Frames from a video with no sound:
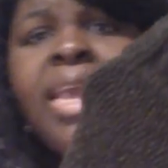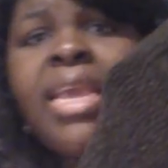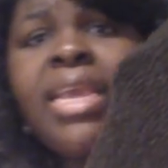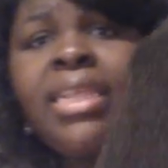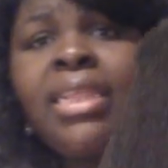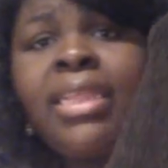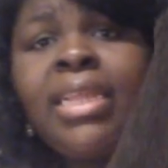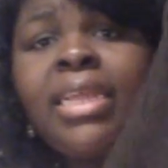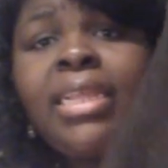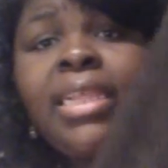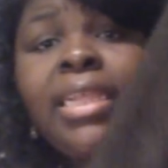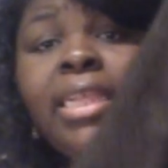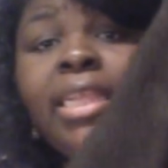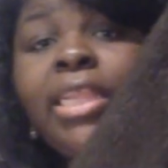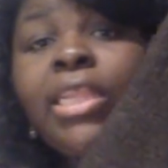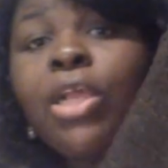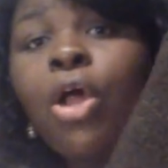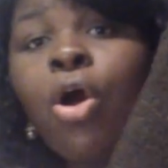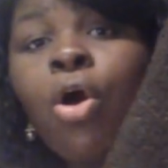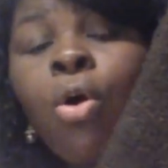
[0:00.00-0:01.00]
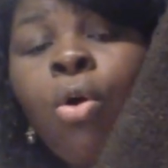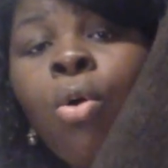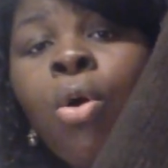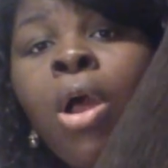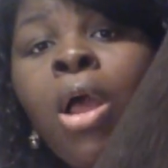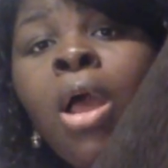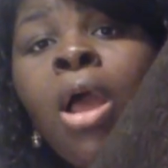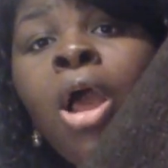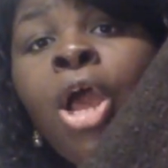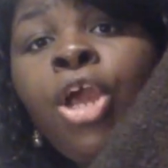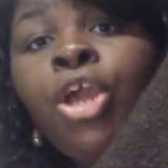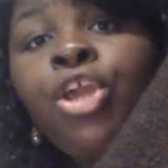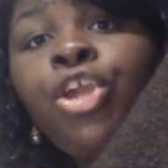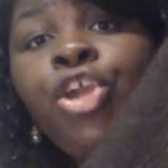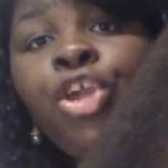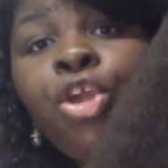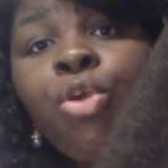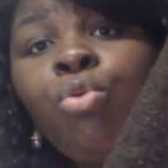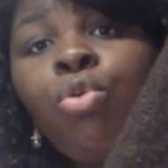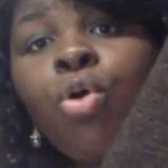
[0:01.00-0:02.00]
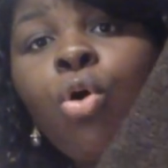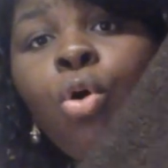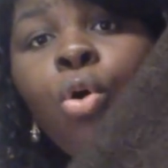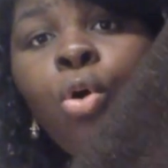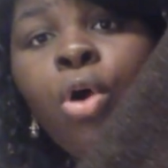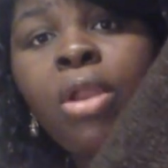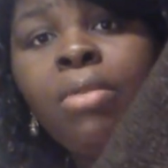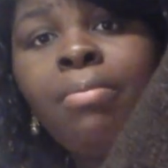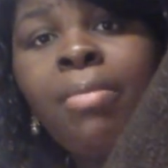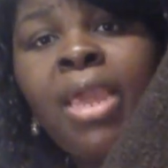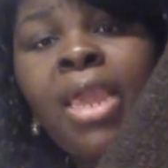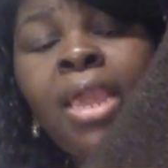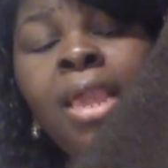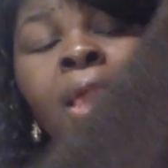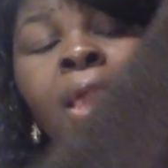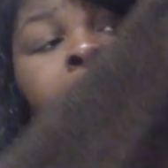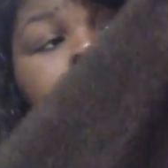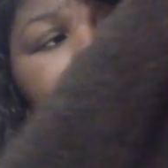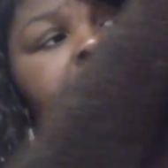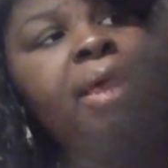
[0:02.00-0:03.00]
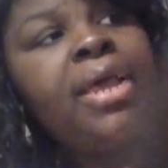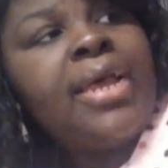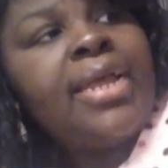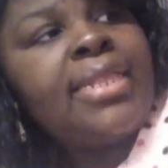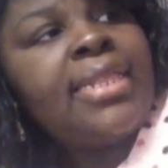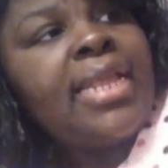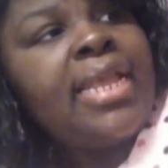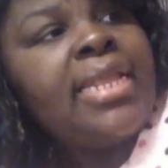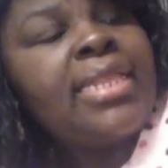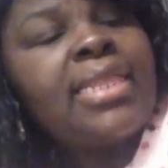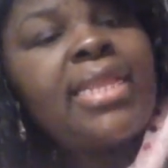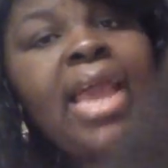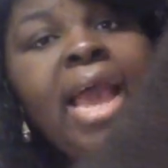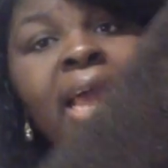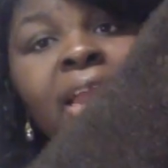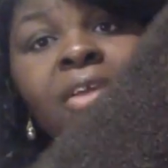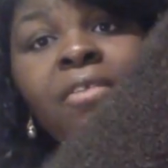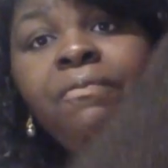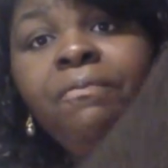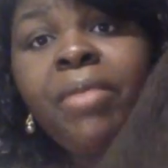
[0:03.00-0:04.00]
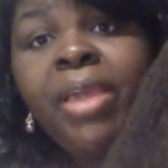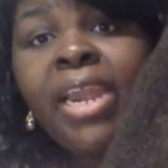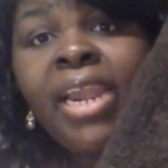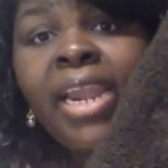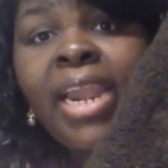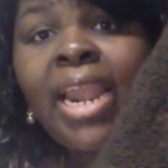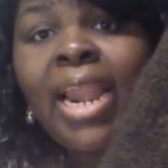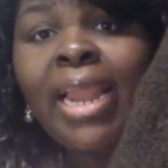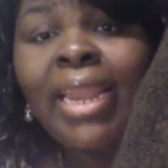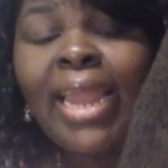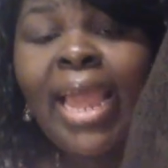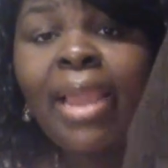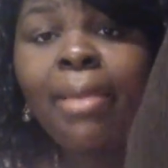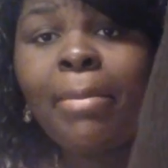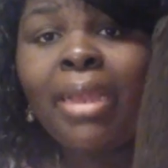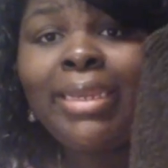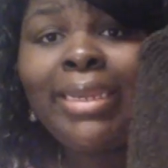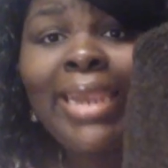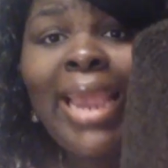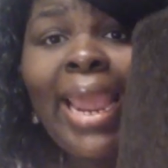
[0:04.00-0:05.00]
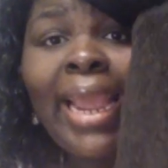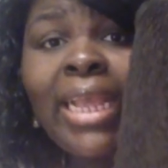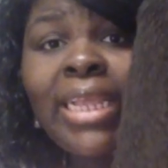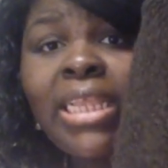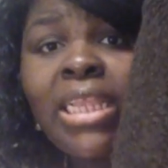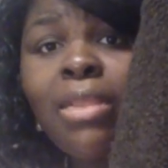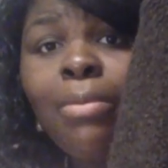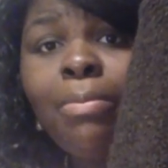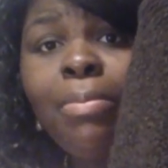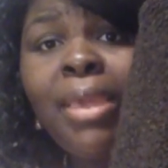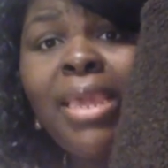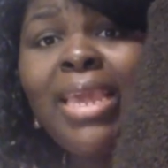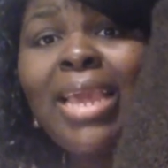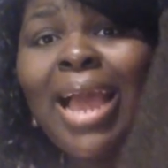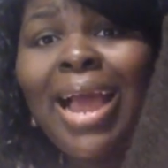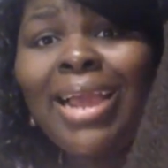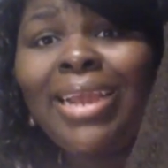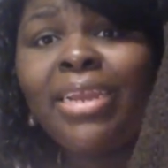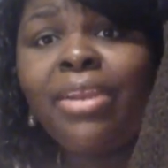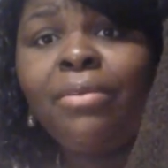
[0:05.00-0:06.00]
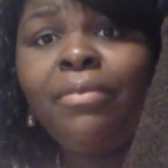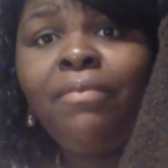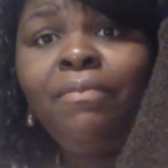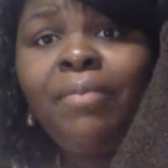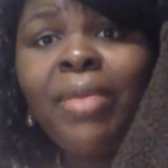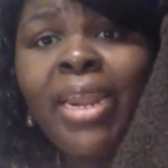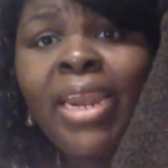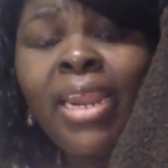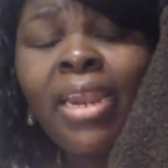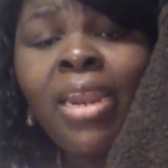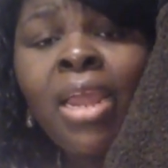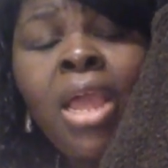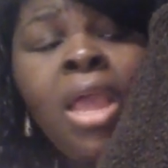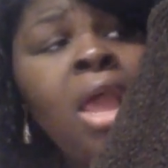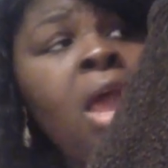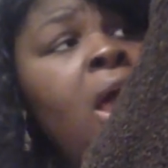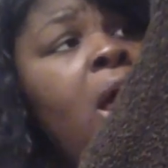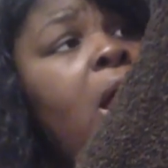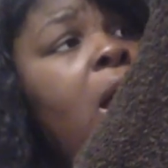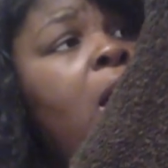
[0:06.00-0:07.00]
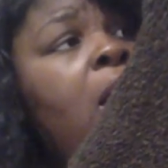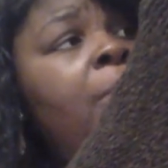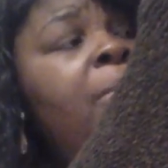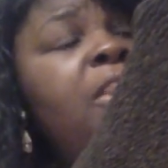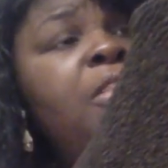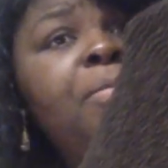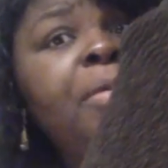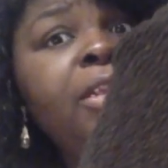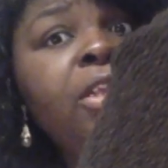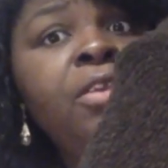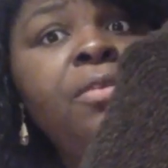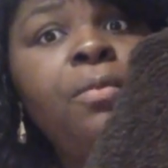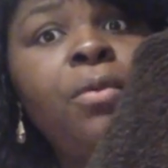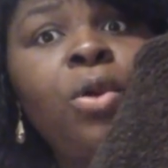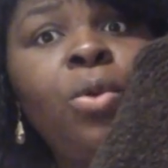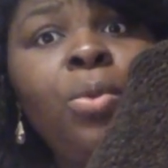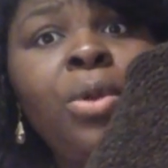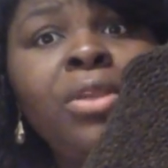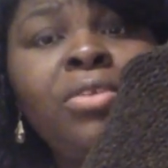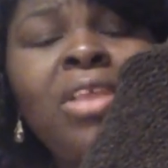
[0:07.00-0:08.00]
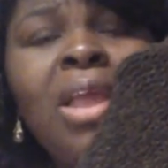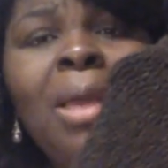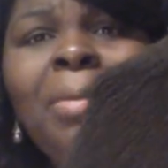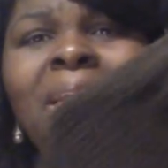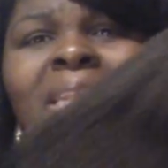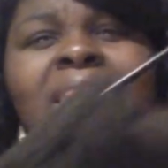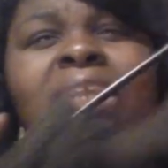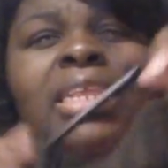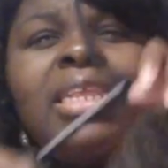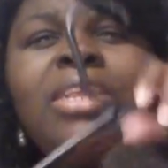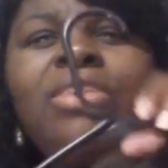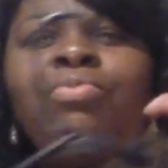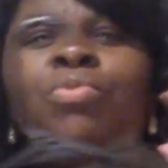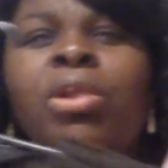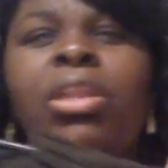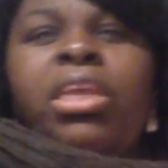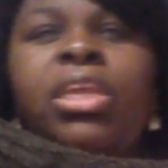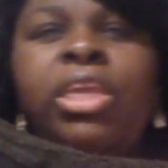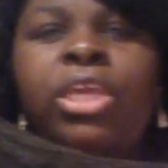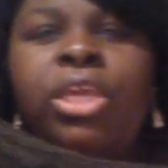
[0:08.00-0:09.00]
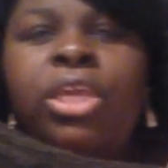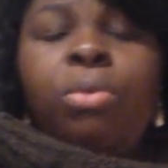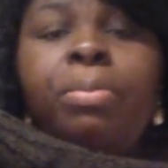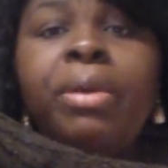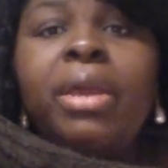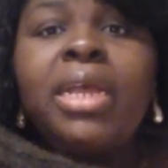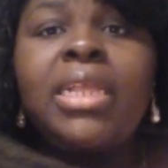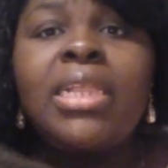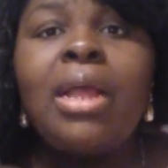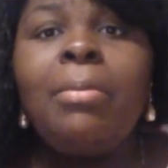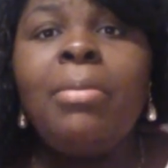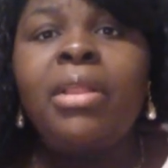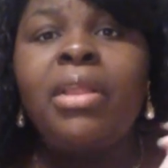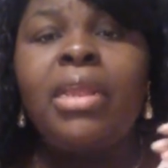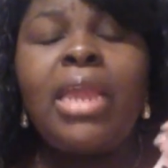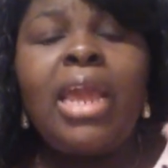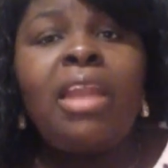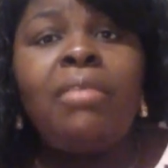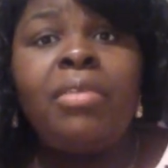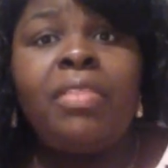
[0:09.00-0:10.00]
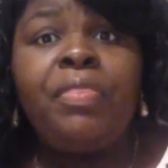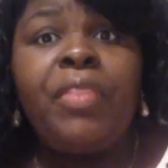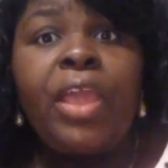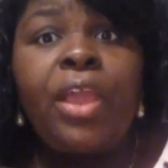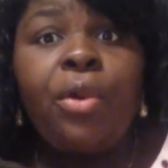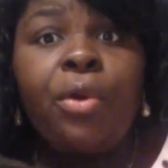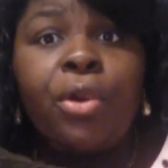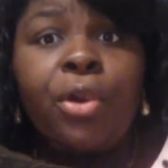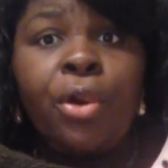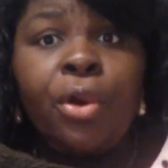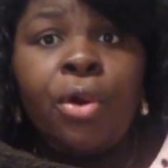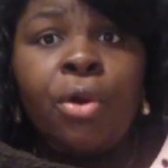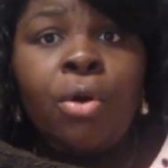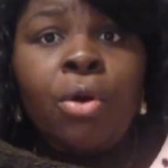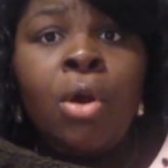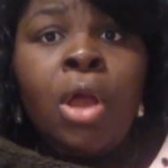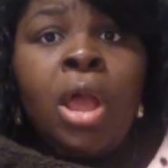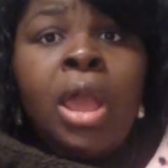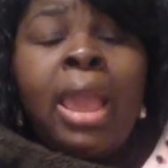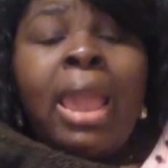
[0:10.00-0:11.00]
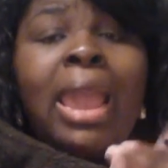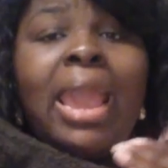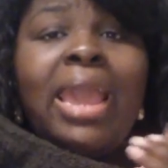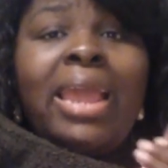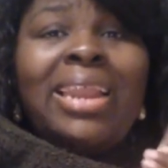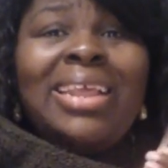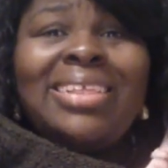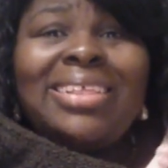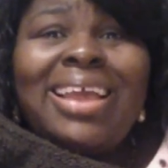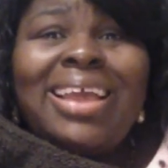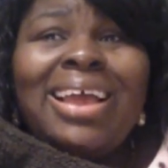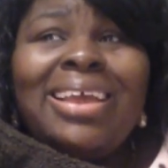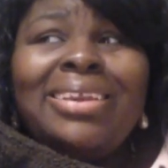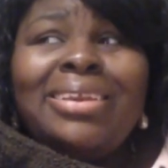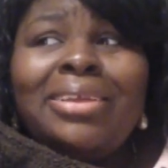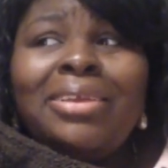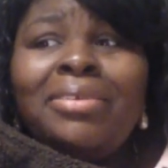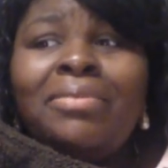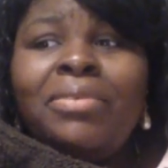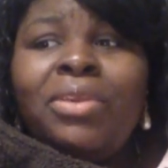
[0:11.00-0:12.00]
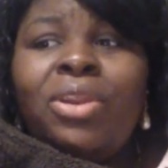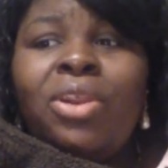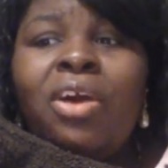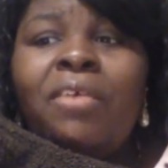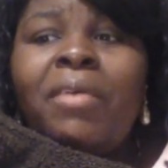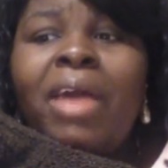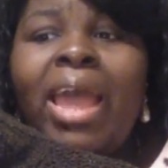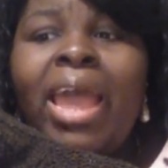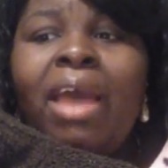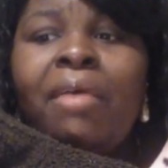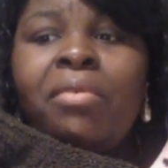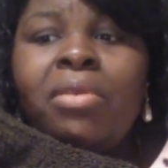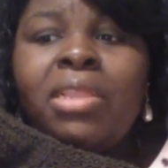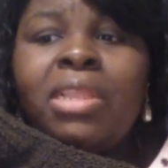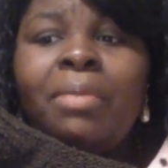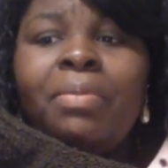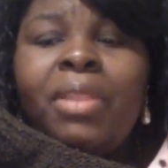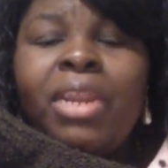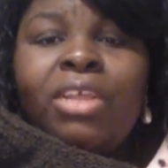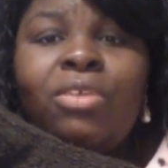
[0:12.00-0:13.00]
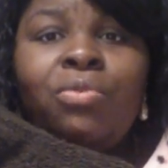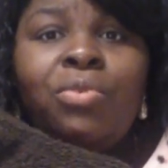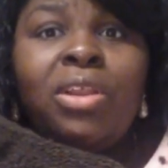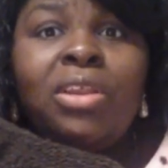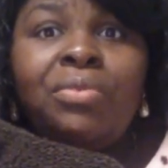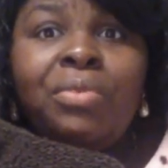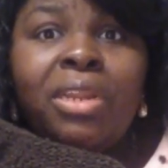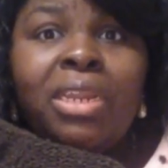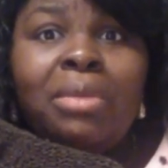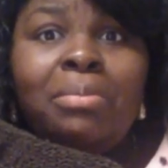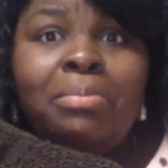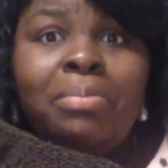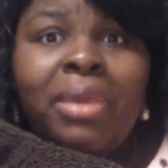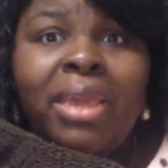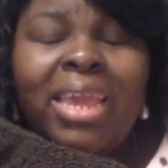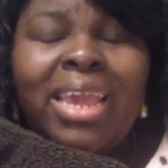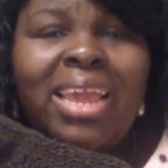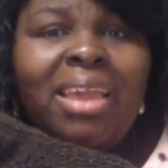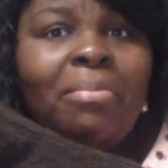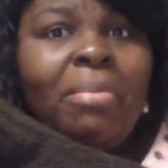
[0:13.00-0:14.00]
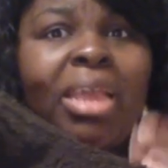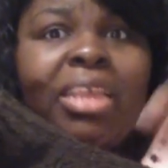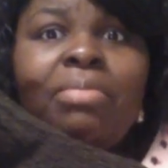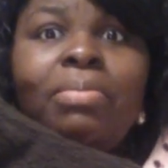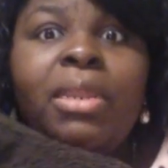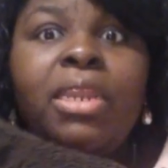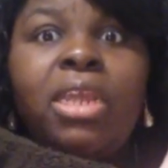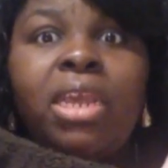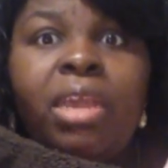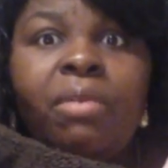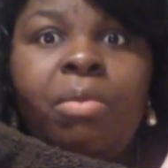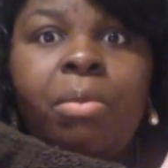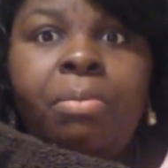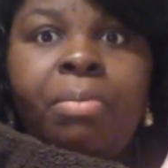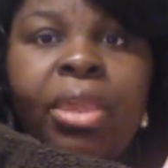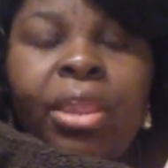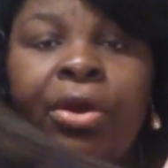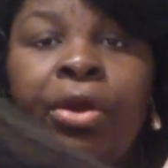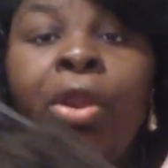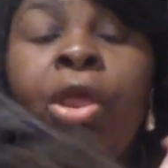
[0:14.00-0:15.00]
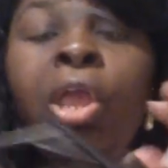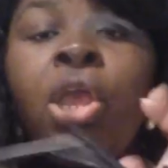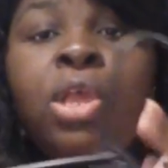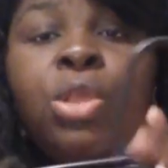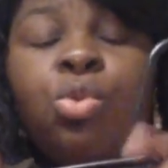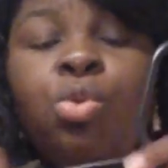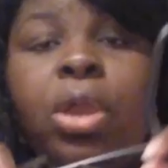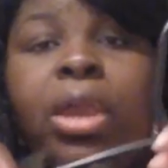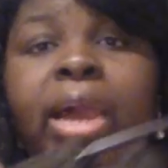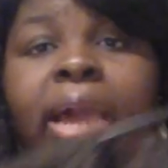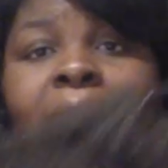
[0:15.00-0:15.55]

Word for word: is this is so cute on me because it's kind of fitted and I like my jackets to be kind of fitted um, especially for the wintertime because this is really cute because I'm a kind of a thicker girl and it's kind of you know if I have on something that's really really big it makes me look even bigger. So I